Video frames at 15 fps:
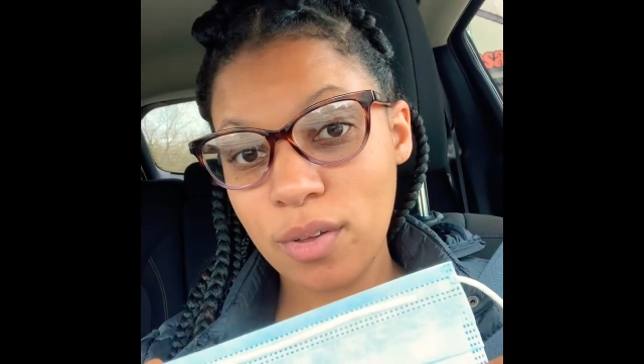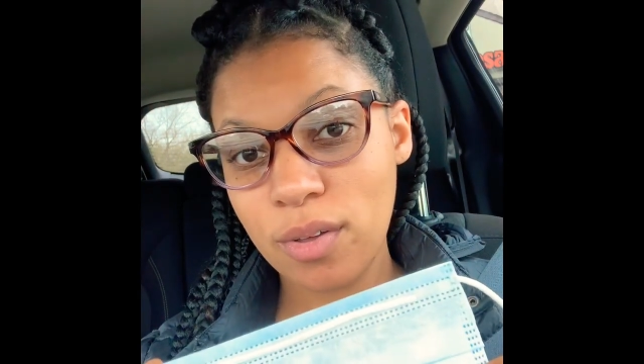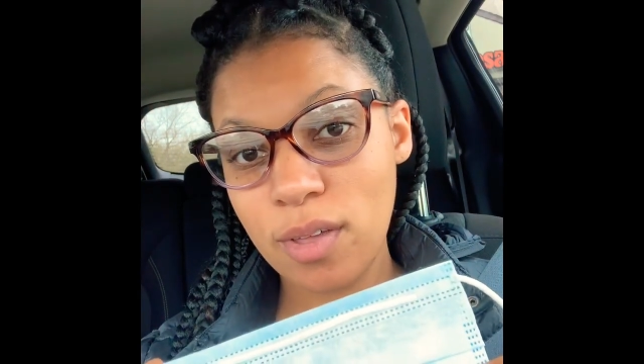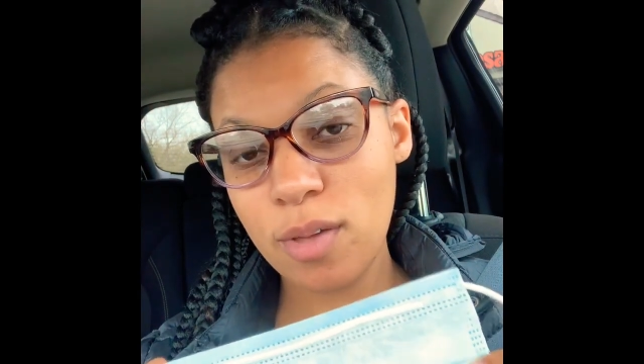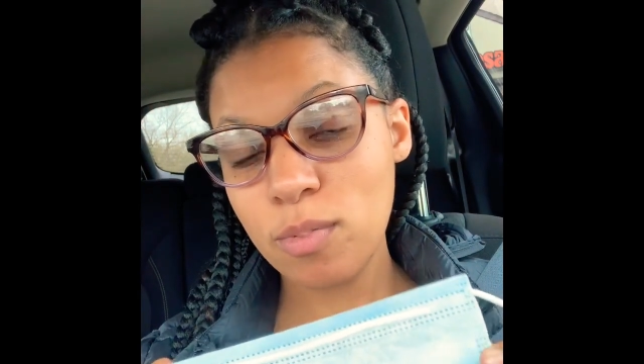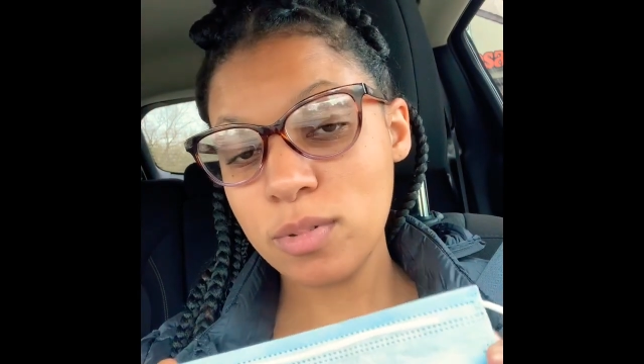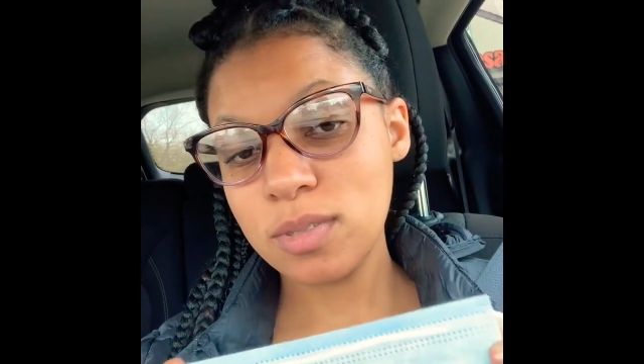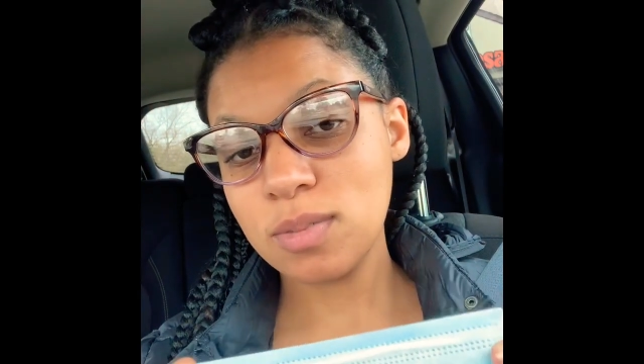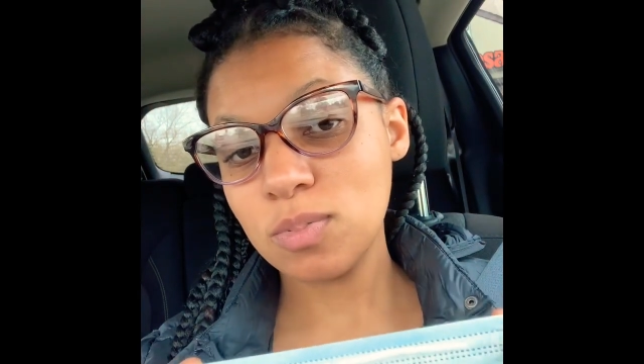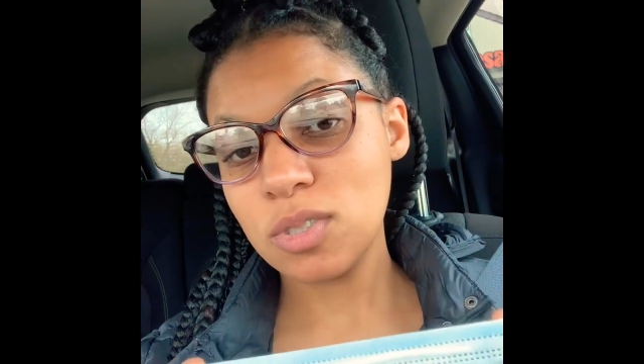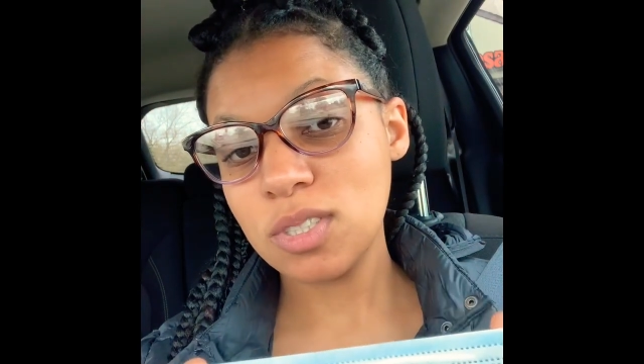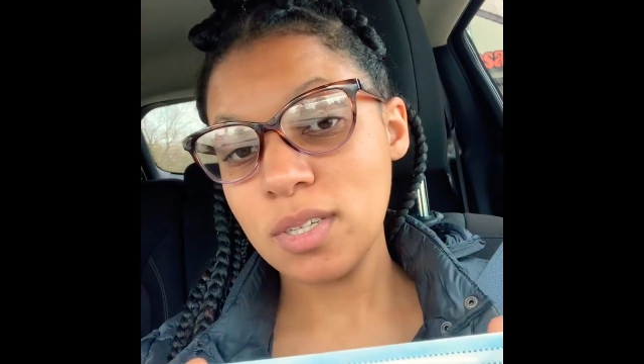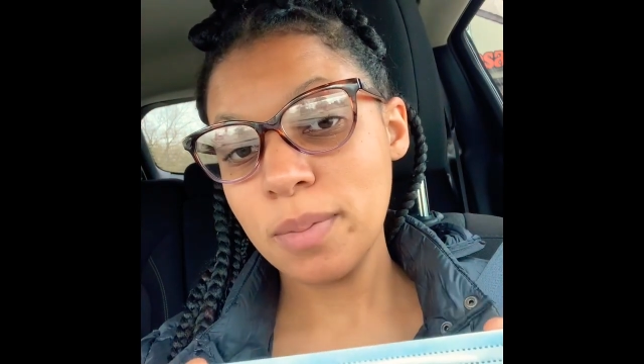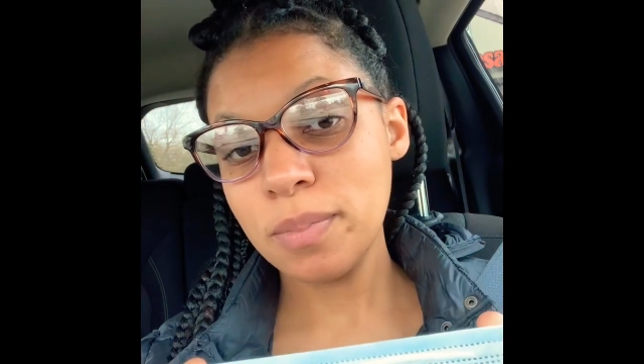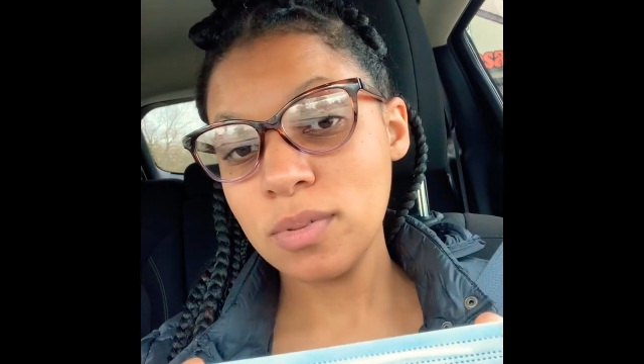It was some
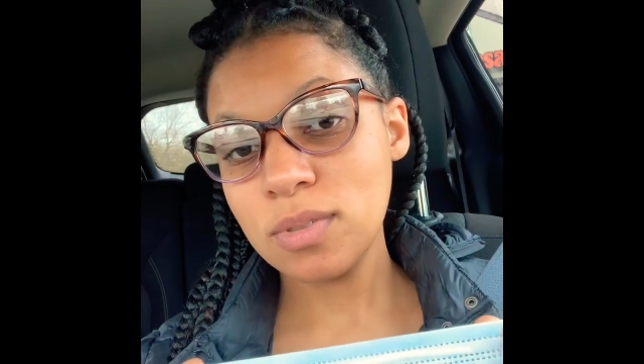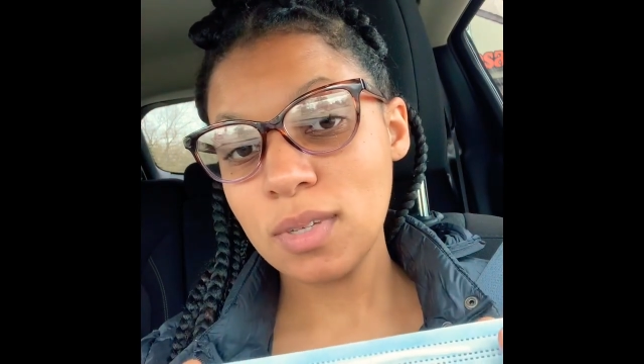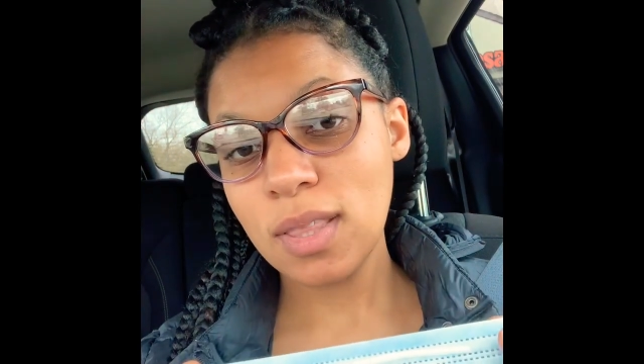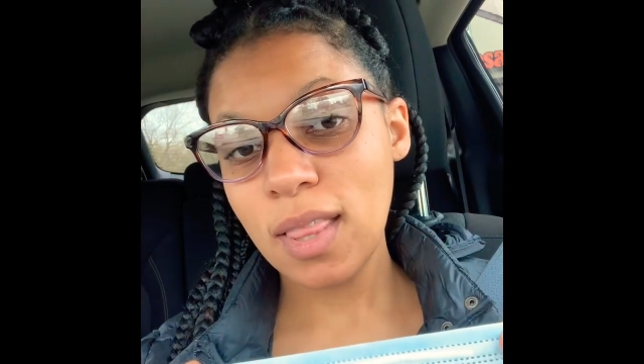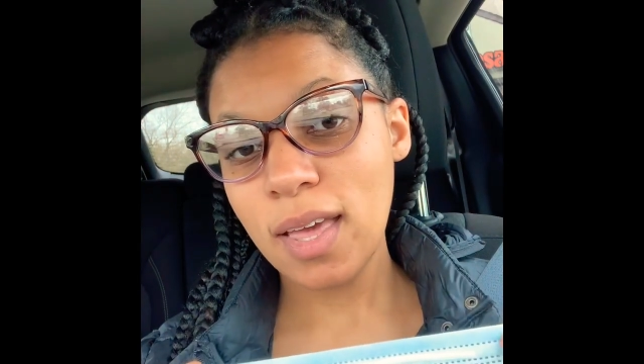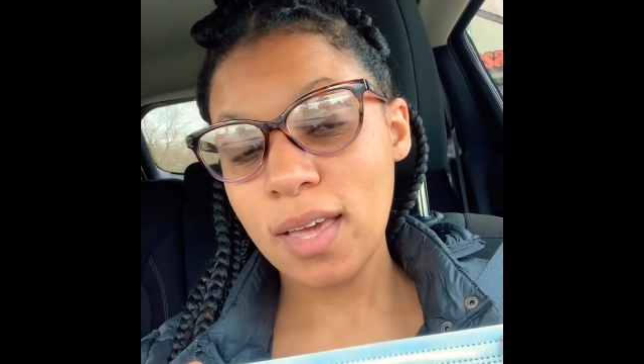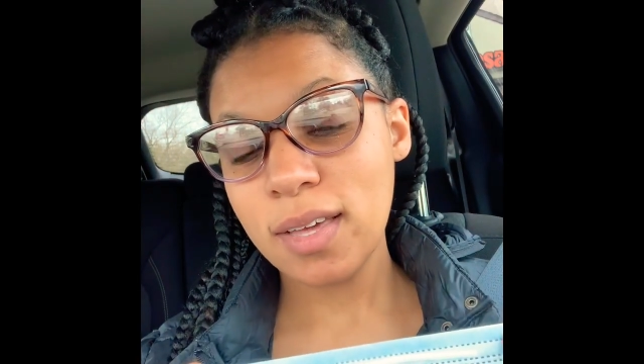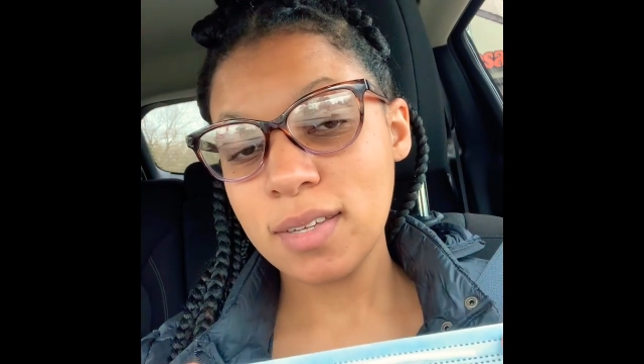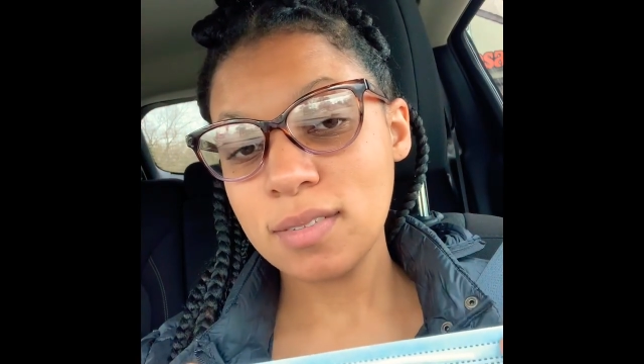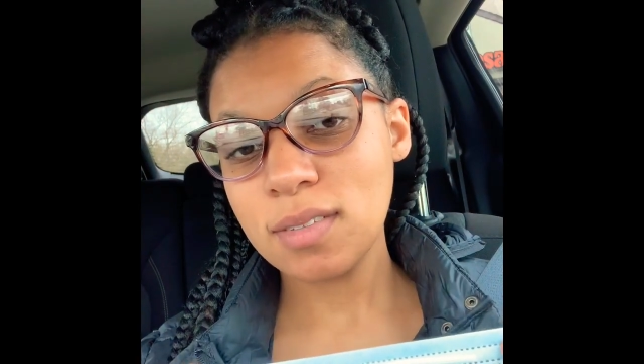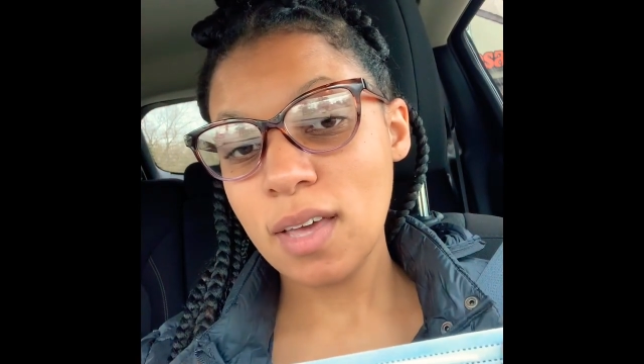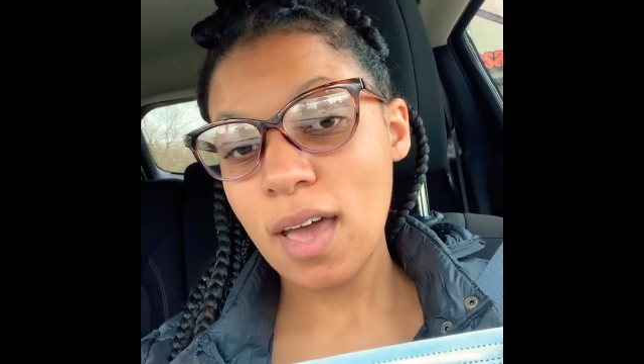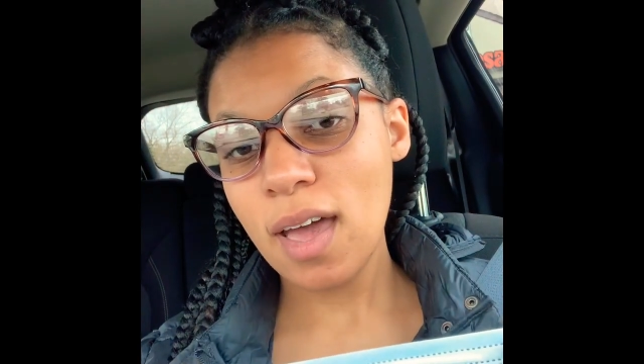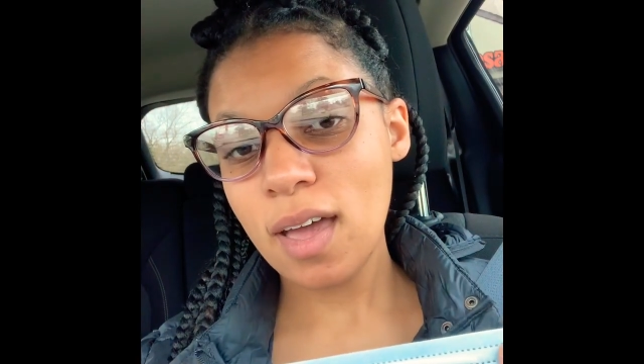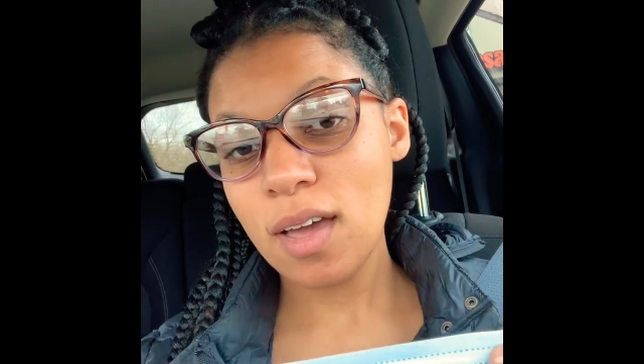symbols and things
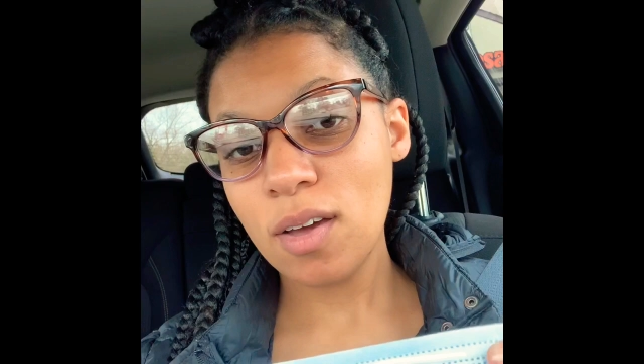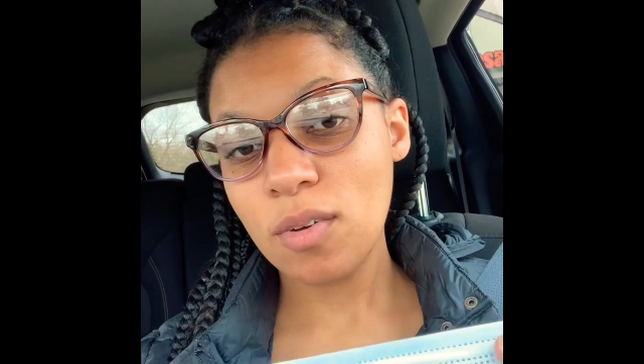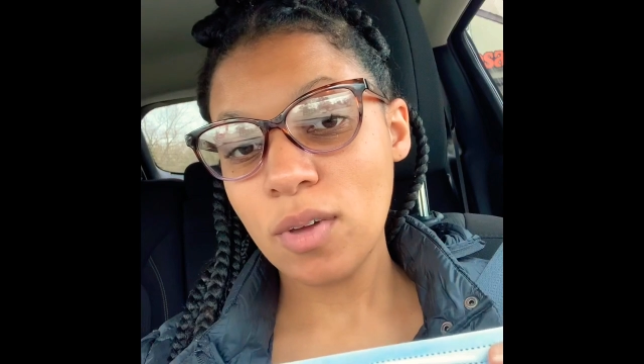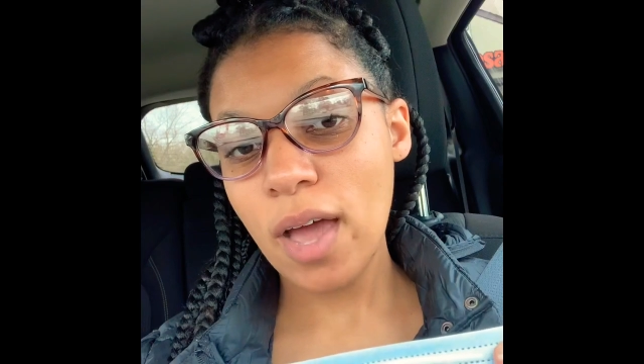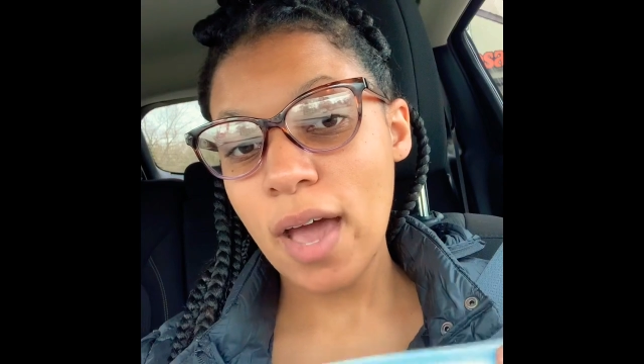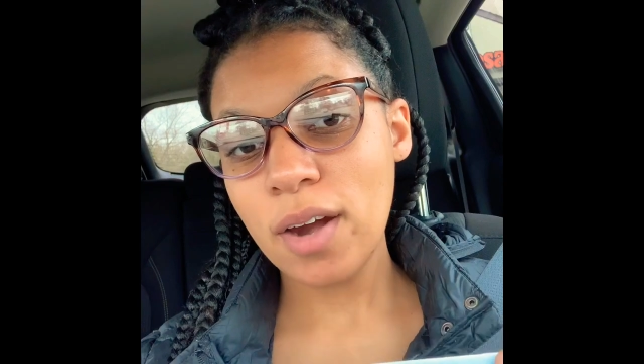that I